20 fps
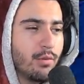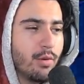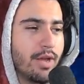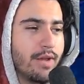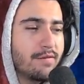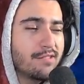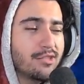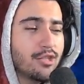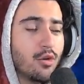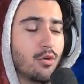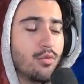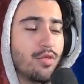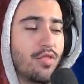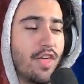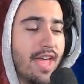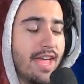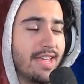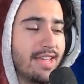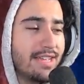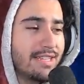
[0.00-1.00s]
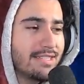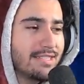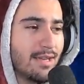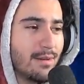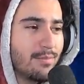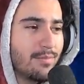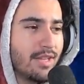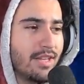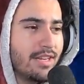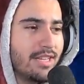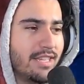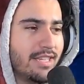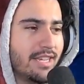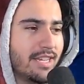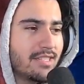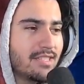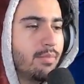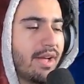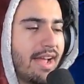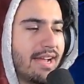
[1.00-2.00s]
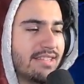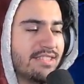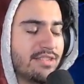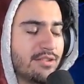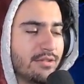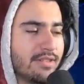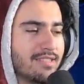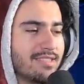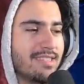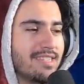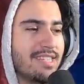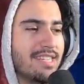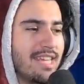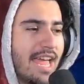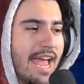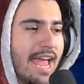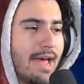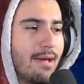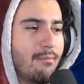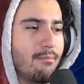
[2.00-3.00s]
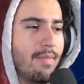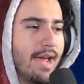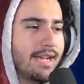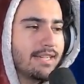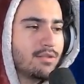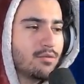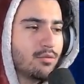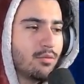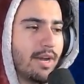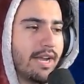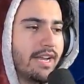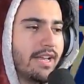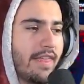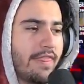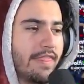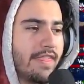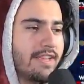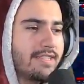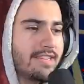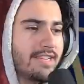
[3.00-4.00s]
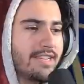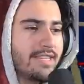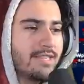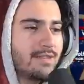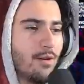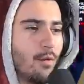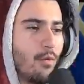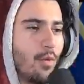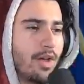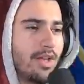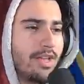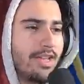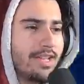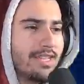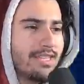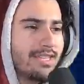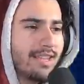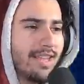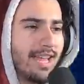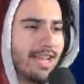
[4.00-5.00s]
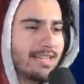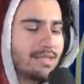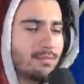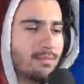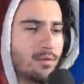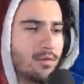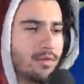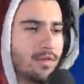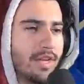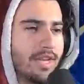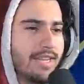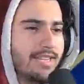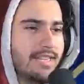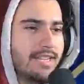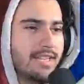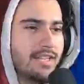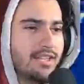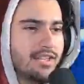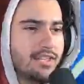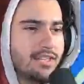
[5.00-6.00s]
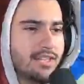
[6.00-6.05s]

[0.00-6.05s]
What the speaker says: wave, so that is something he gets. But as you can see at max rank, this is what his last move is. It's